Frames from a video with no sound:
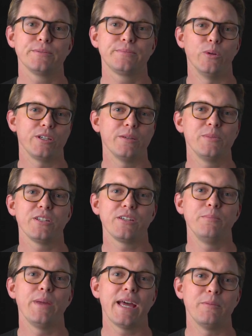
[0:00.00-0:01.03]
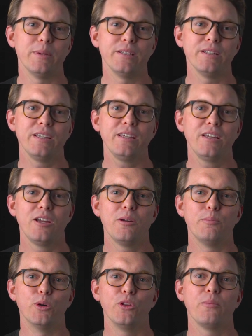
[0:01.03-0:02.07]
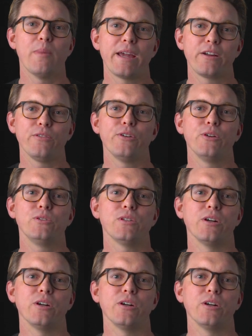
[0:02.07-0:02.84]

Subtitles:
When it comes to compatibility, both microphones